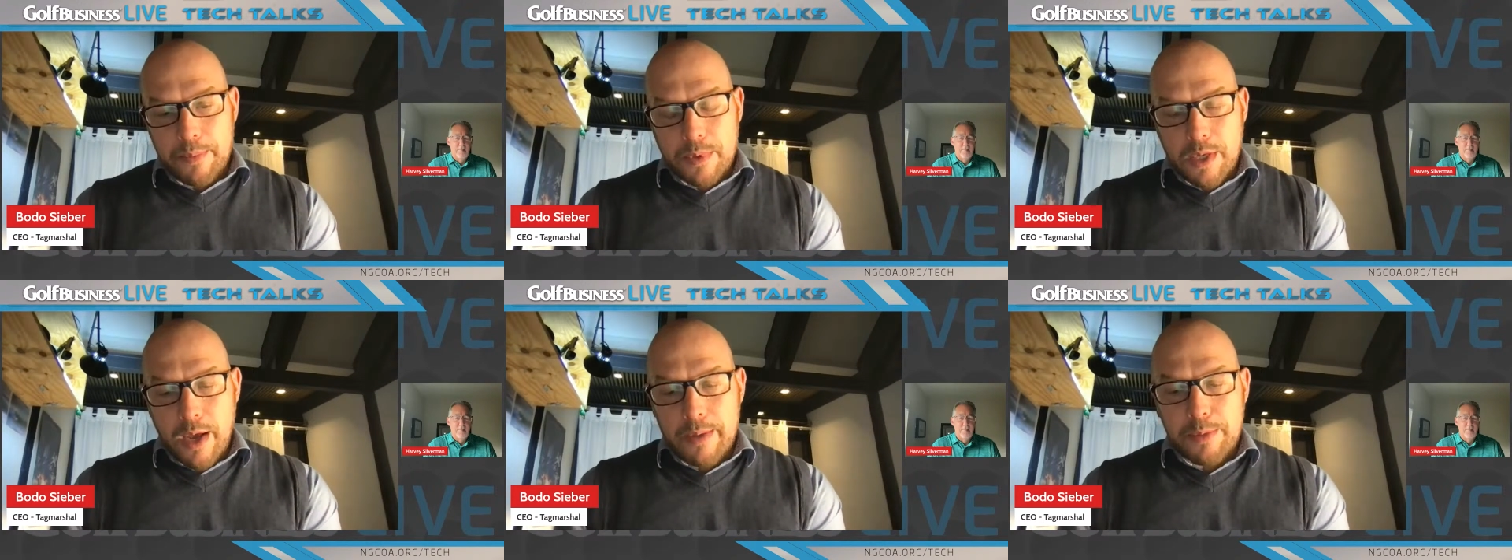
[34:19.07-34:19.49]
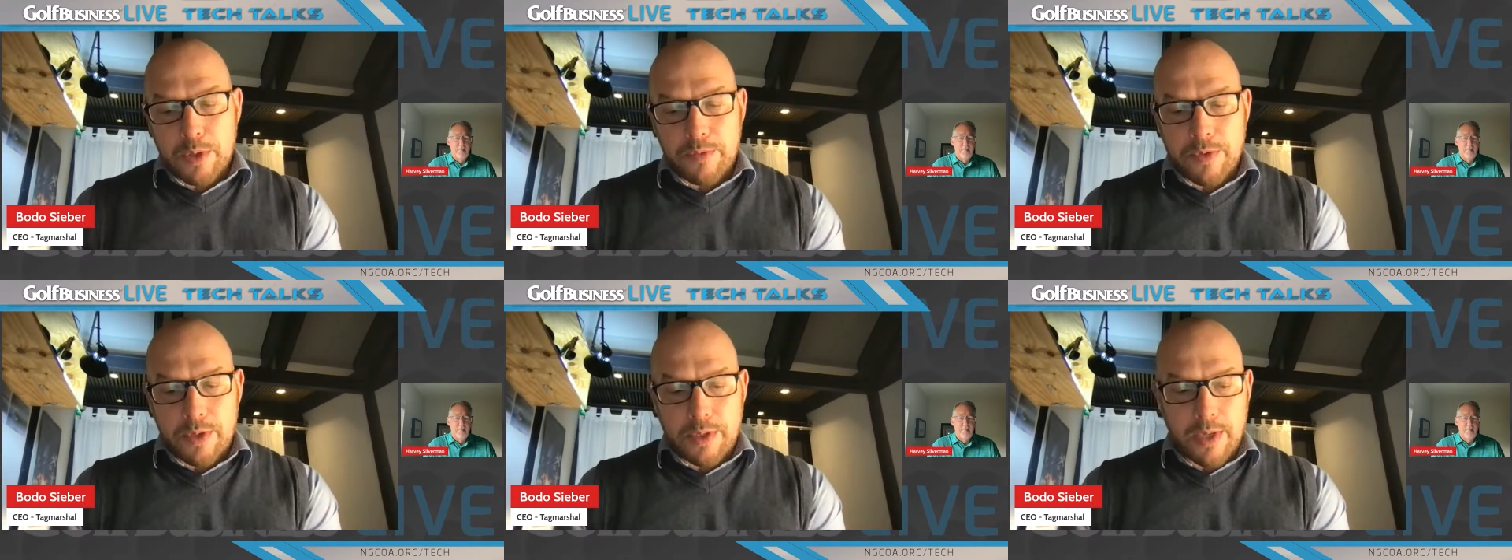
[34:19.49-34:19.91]
times
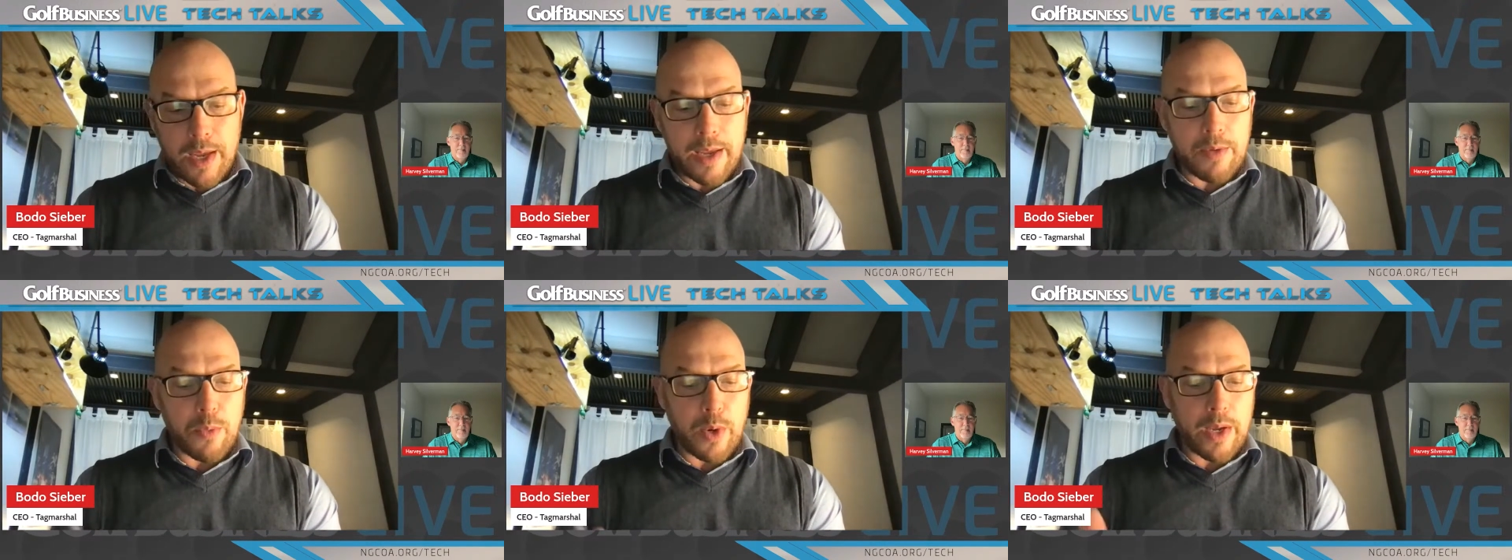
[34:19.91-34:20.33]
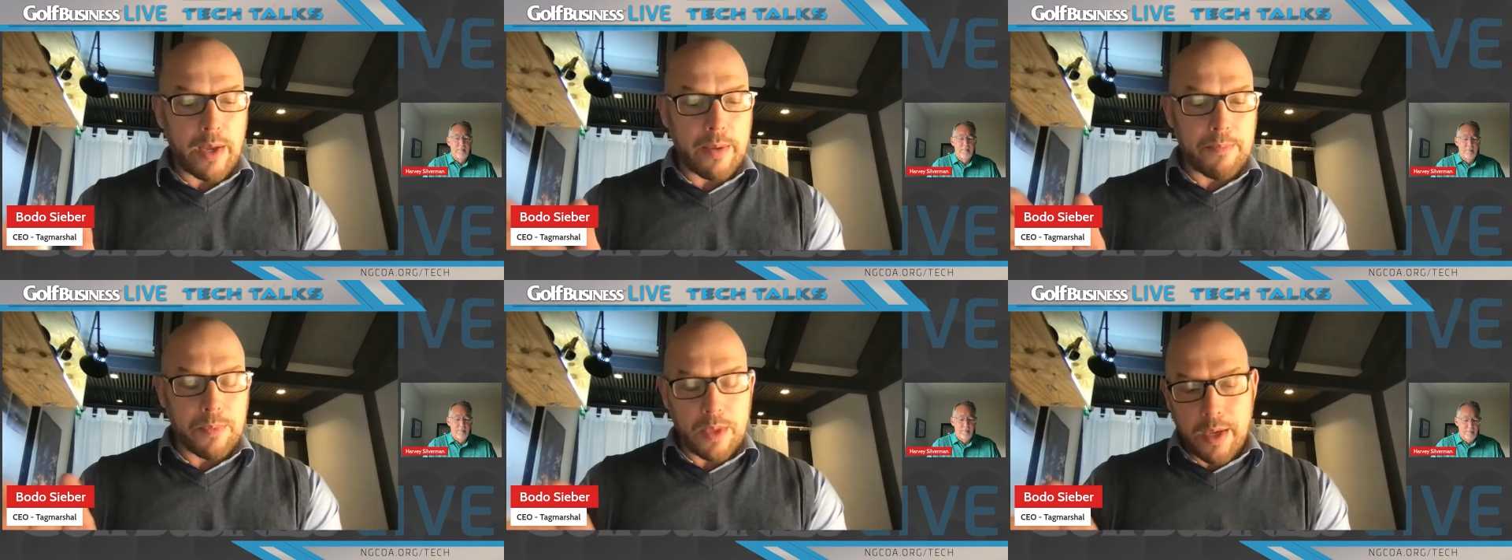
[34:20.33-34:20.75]
of the day
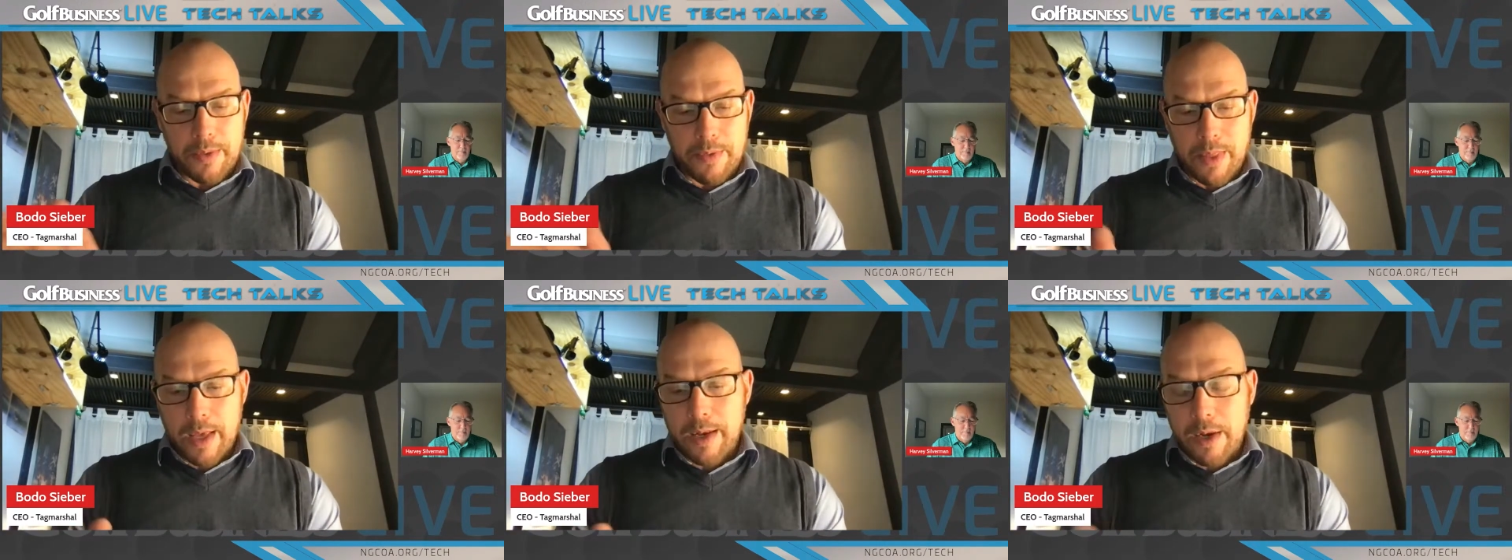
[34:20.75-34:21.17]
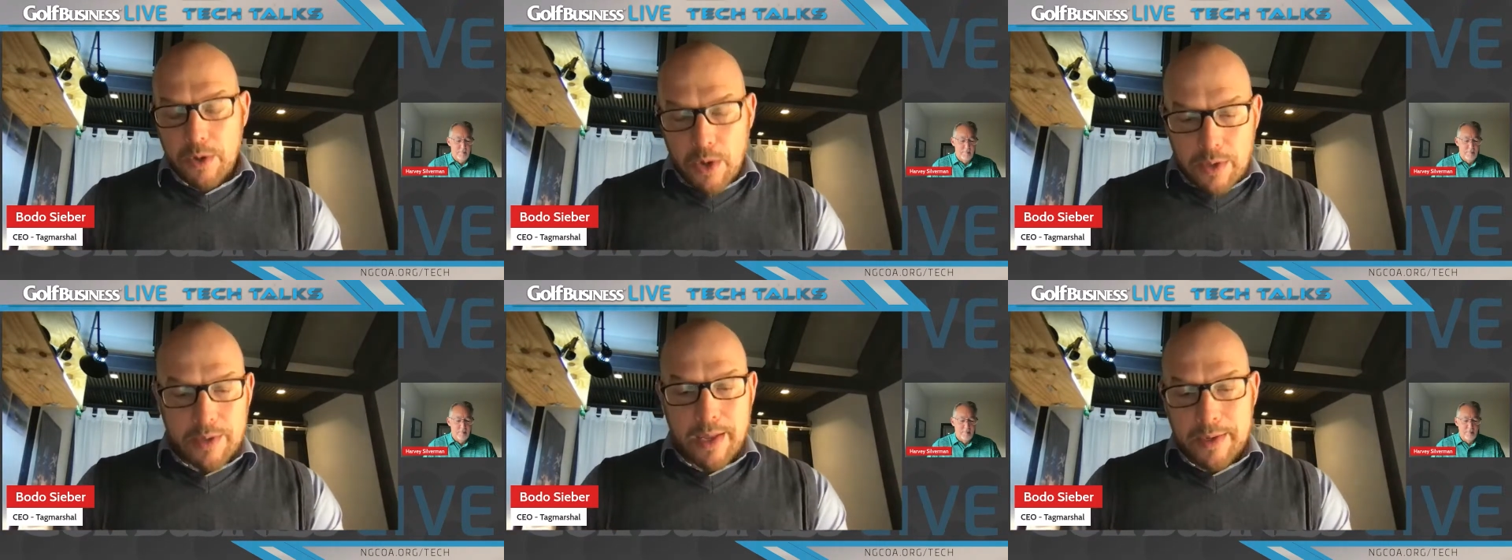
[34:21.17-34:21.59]
that are
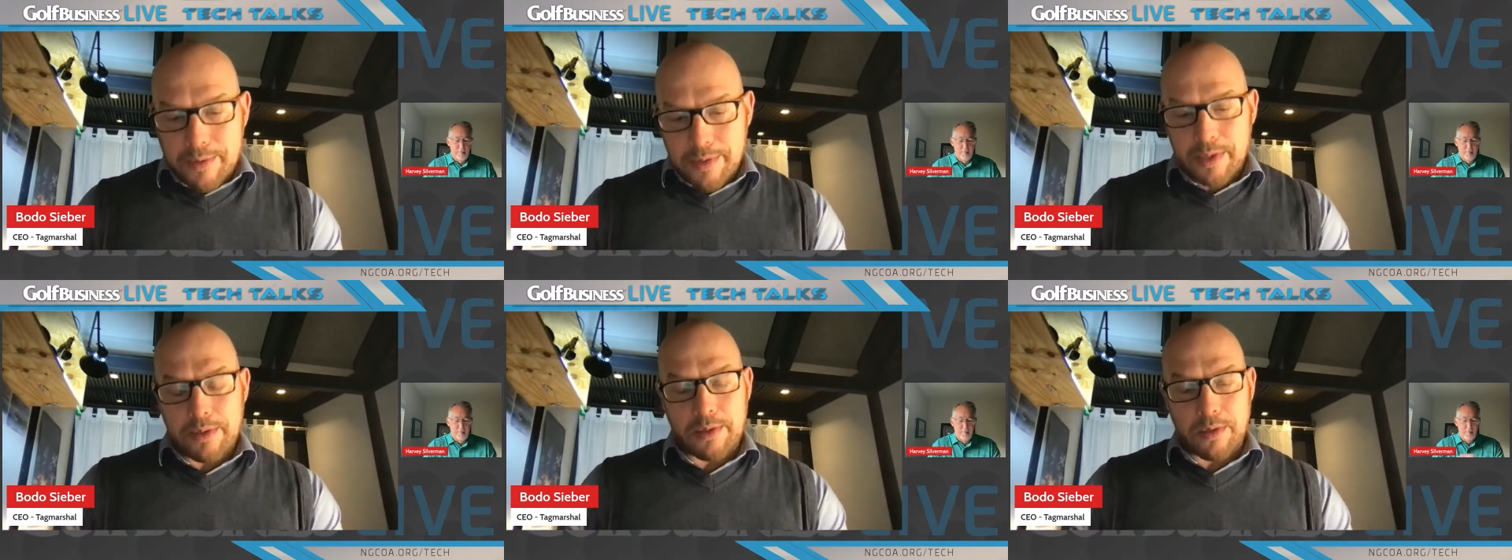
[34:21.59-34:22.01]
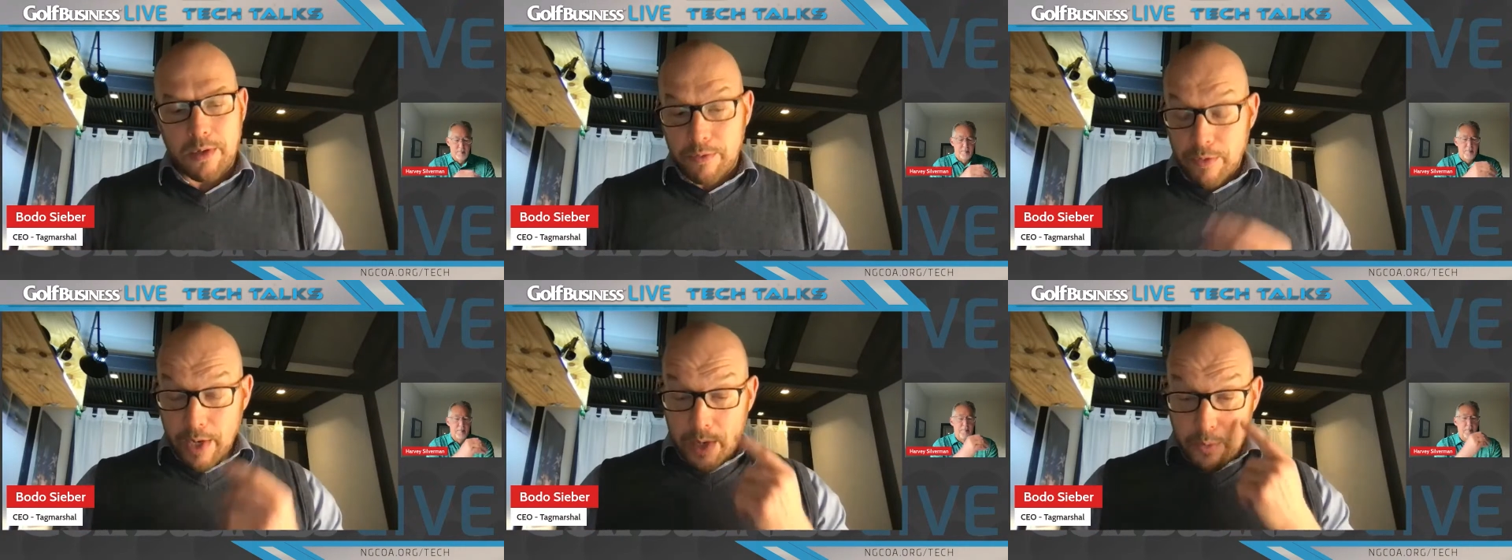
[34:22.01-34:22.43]
not that
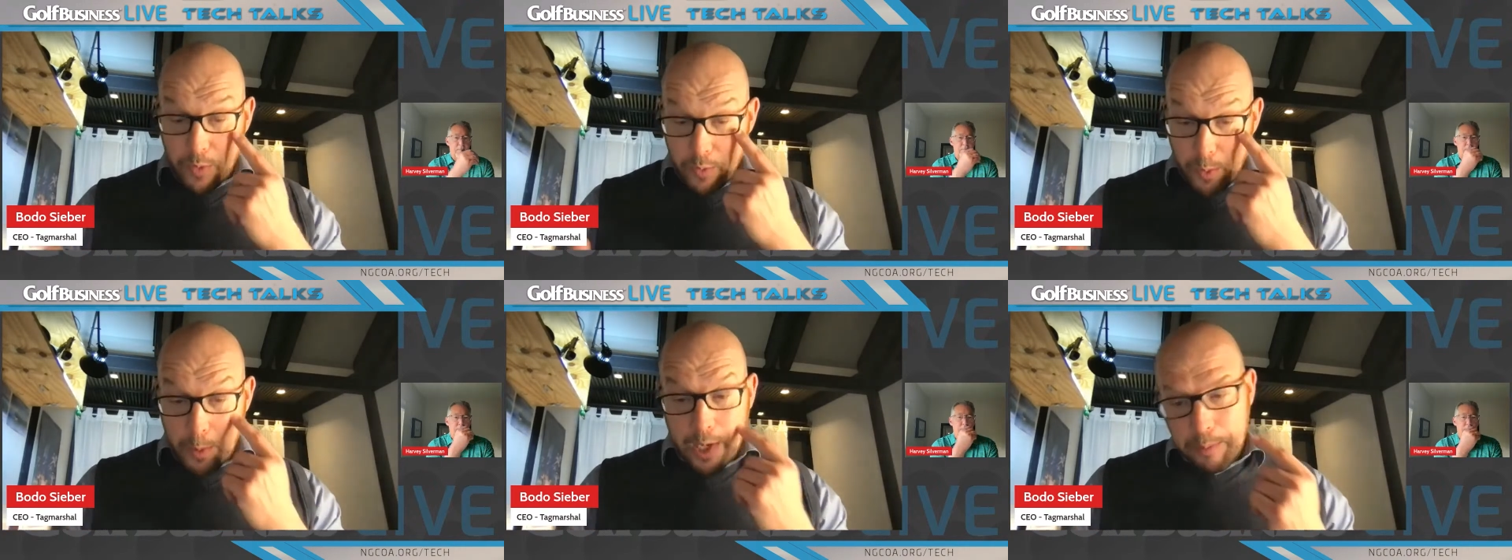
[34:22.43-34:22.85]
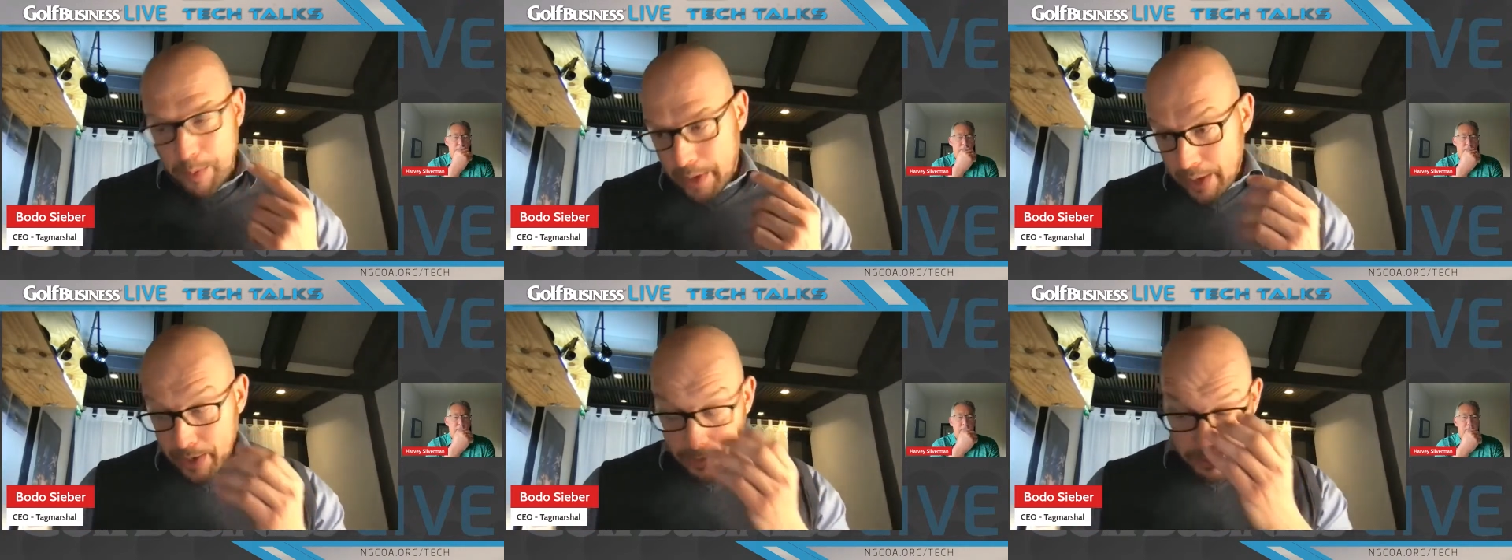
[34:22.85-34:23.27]
sensitive, right? Where we might
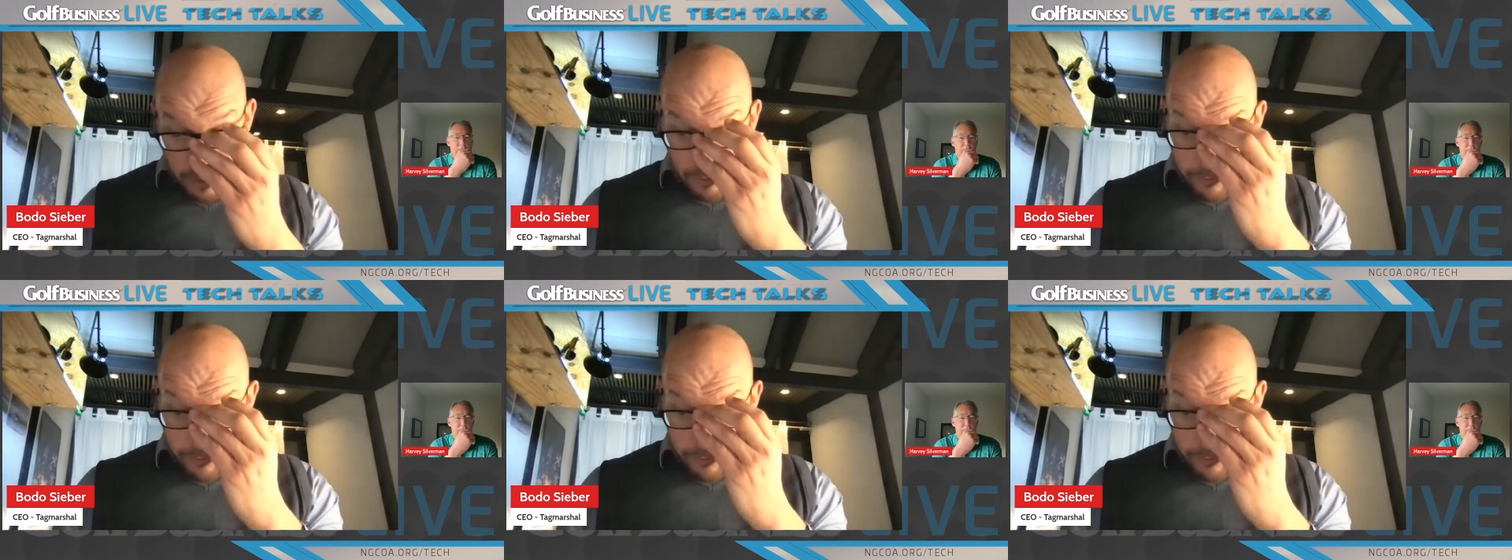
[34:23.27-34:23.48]
play in